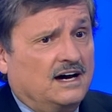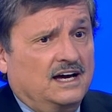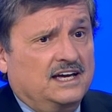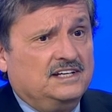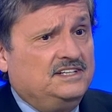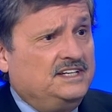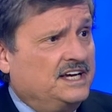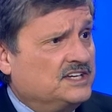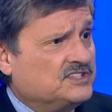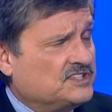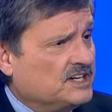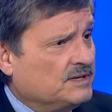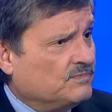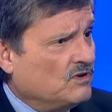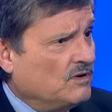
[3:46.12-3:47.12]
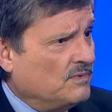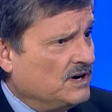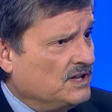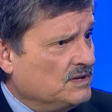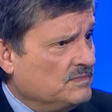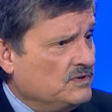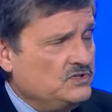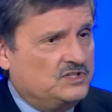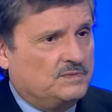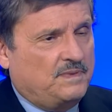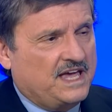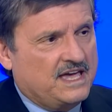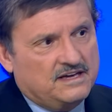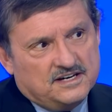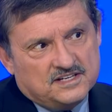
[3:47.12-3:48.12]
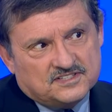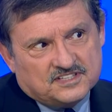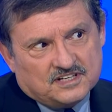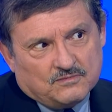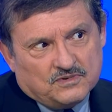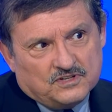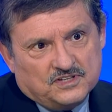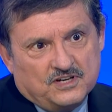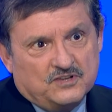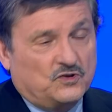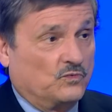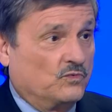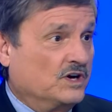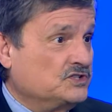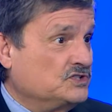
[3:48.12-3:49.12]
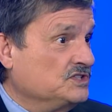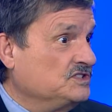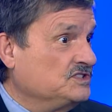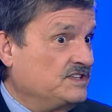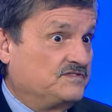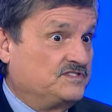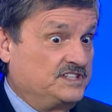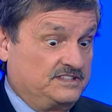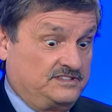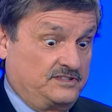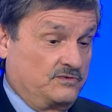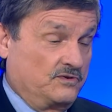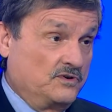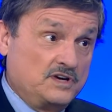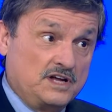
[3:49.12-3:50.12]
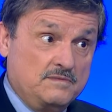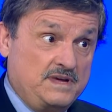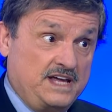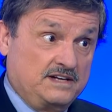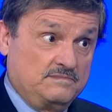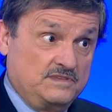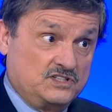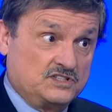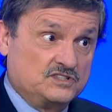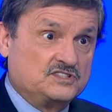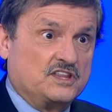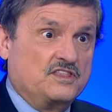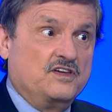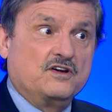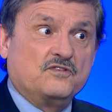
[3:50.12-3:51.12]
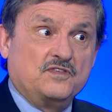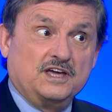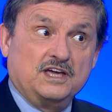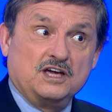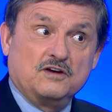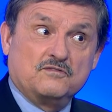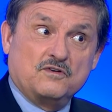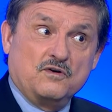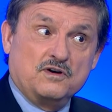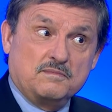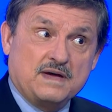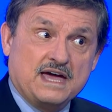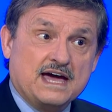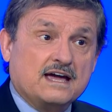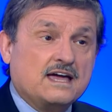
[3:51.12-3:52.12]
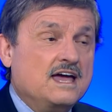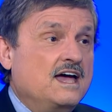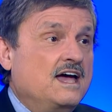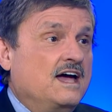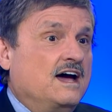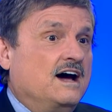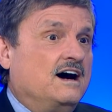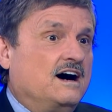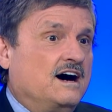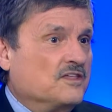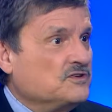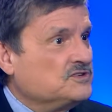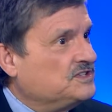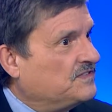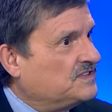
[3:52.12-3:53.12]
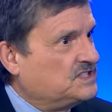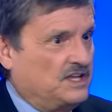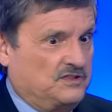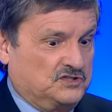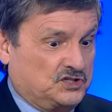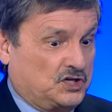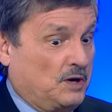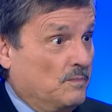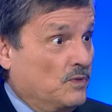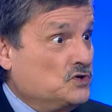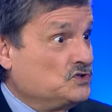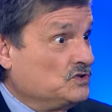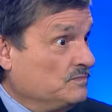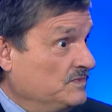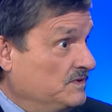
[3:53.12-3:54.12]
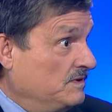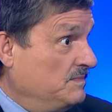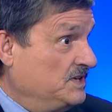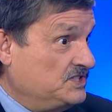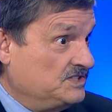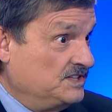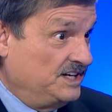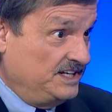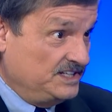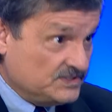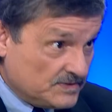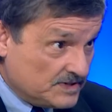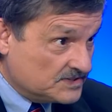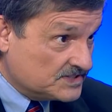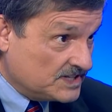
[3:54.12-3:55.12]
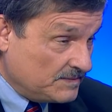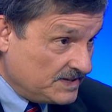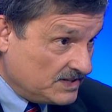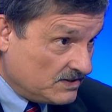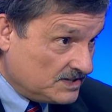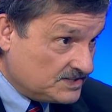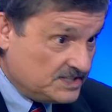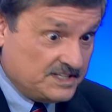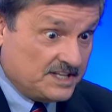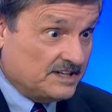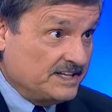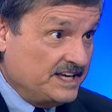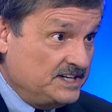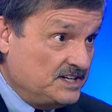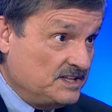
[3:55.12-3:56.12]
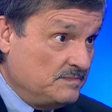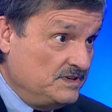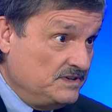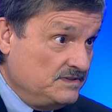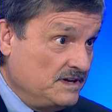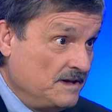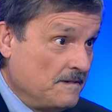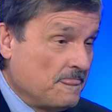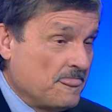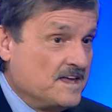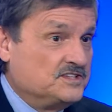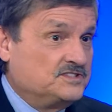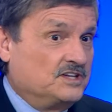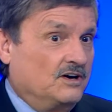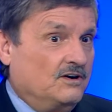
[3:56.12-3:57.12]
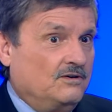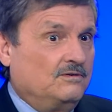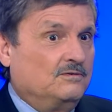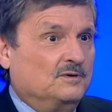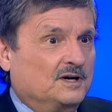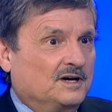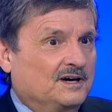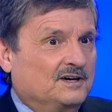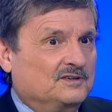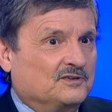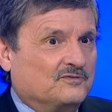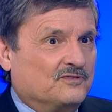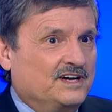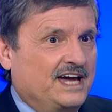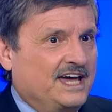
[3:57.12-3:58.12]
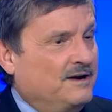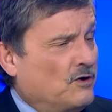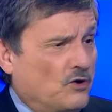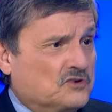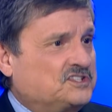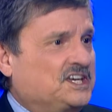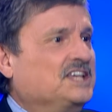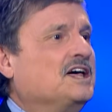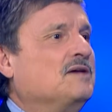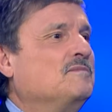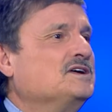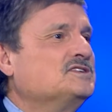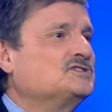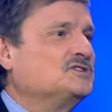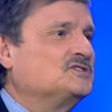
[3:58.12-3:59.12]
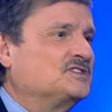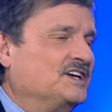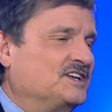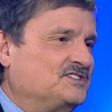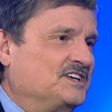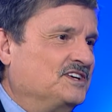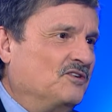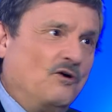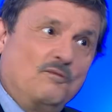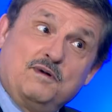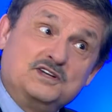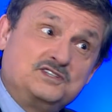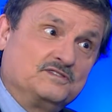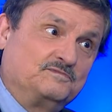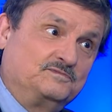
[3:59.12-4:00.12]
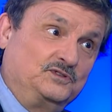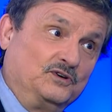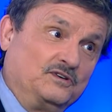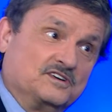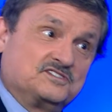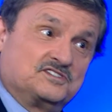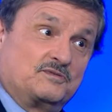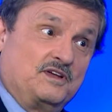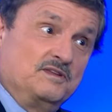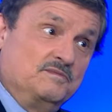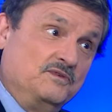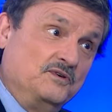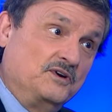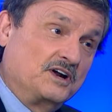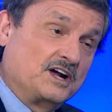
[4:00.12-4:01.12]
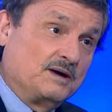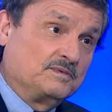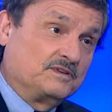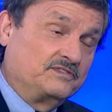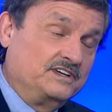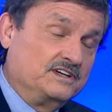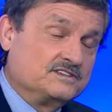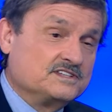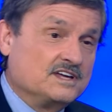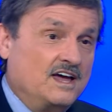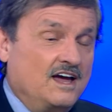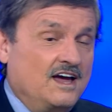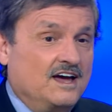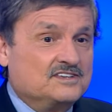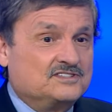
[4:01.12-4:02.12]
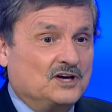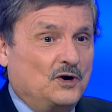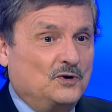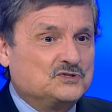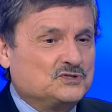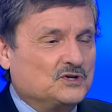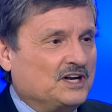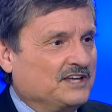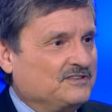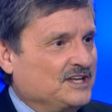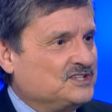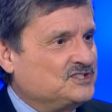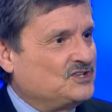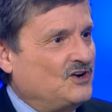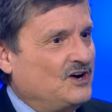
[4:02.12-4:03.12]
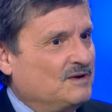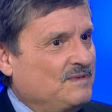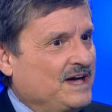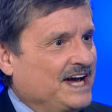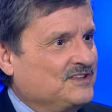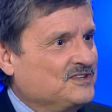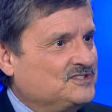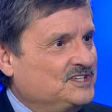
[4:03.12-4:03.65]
India has sent a probe on the moon. Japan has sent one there. The Russians have sent their own unmanned missions, and they're thinking of going back. Others have, there's a commercial mission that Israel's going to be launching that'll land on the moon. So and of course Elon Musk is going to send a whole bunch of tourists the moon in a couple of years. So it's sort of like that song back in the